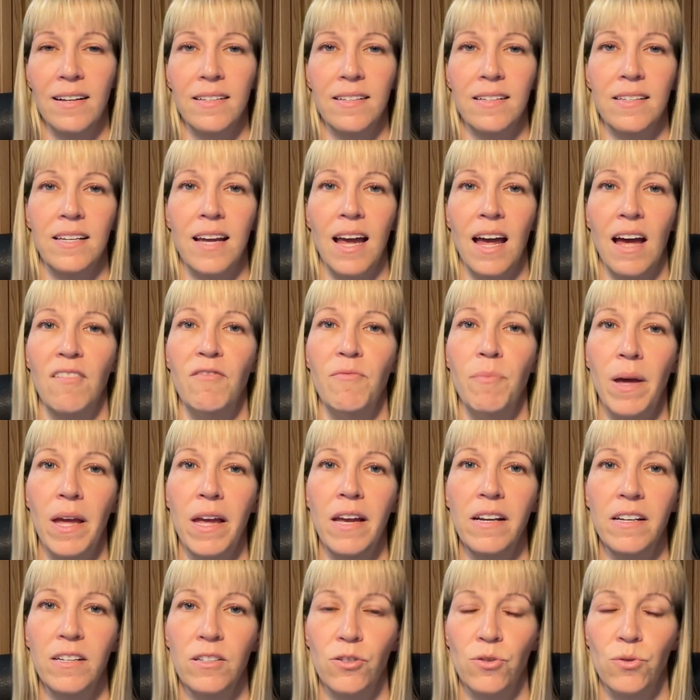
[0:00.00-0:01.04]
to have
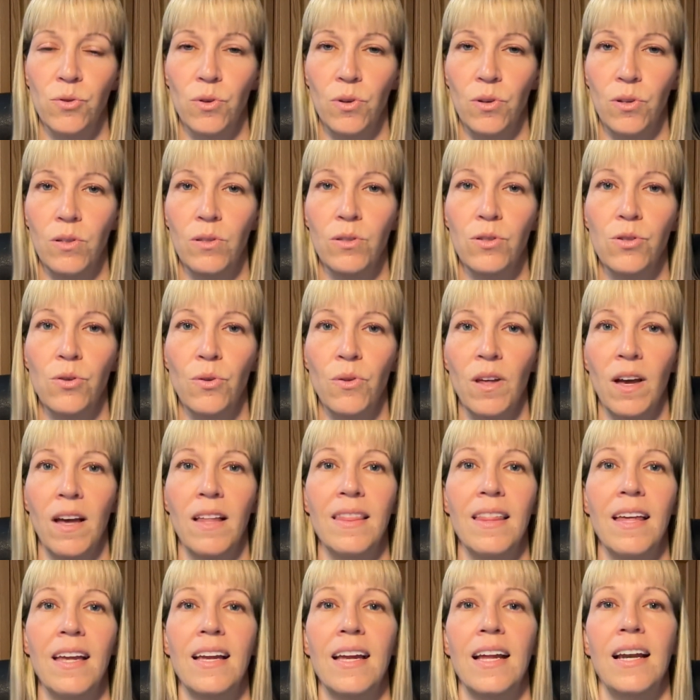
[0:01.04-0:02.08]
pain control so that
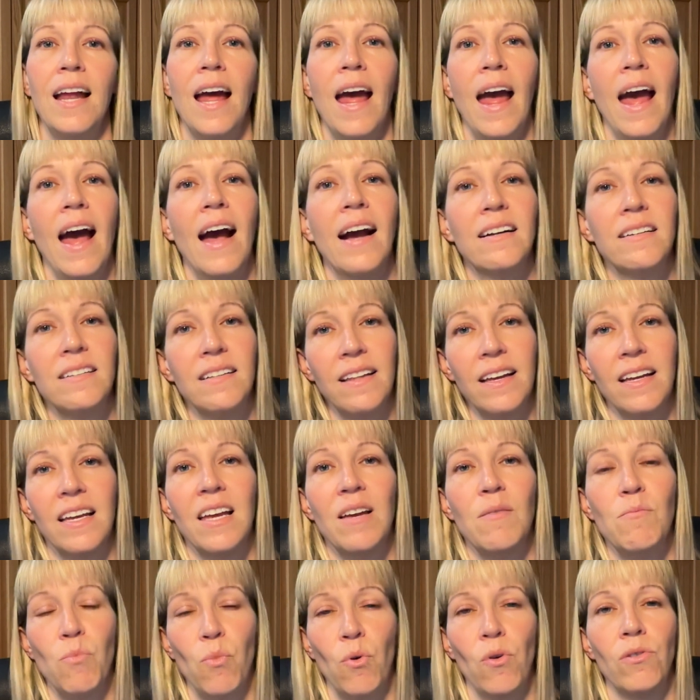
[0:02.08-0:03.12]
they can act like a
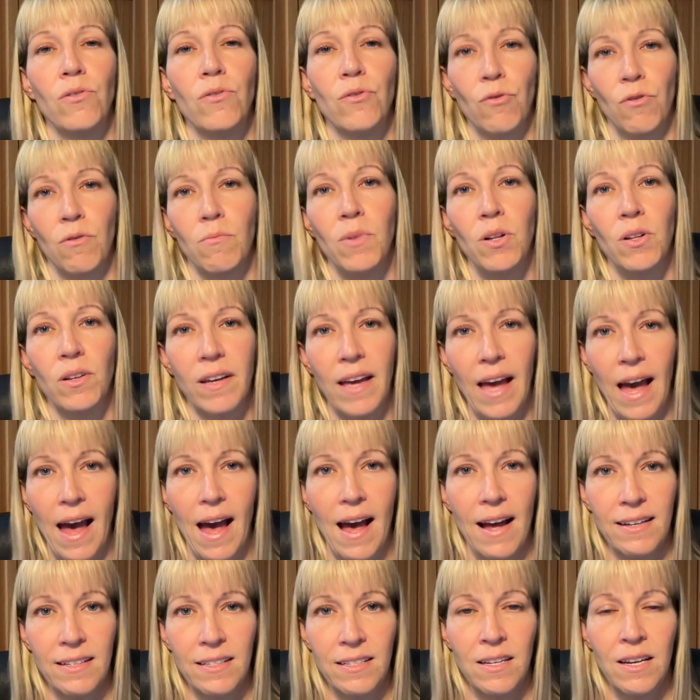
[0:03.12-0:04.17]
more normal
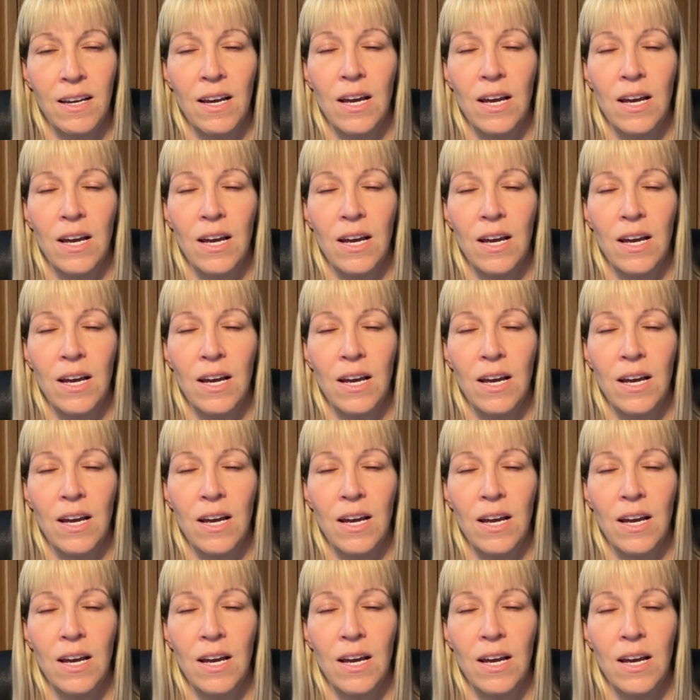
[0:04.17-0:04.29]
cat.